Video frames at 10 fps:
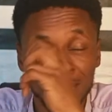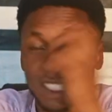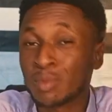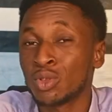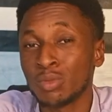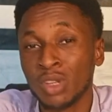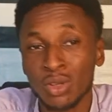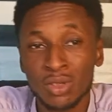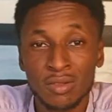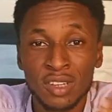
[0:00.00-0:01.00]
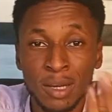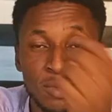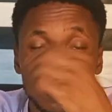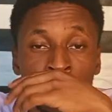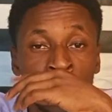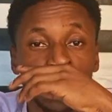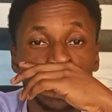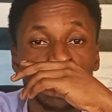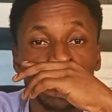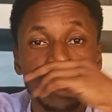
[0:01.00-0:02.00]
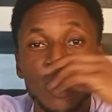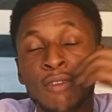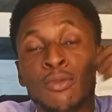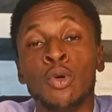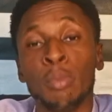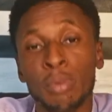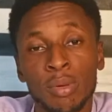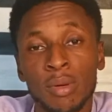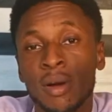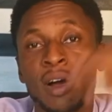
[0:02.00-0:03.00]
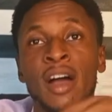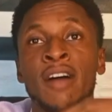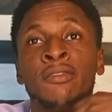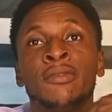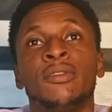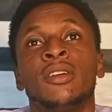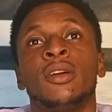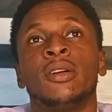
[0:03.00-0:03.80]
that's happened to me lots of times, to have hope, have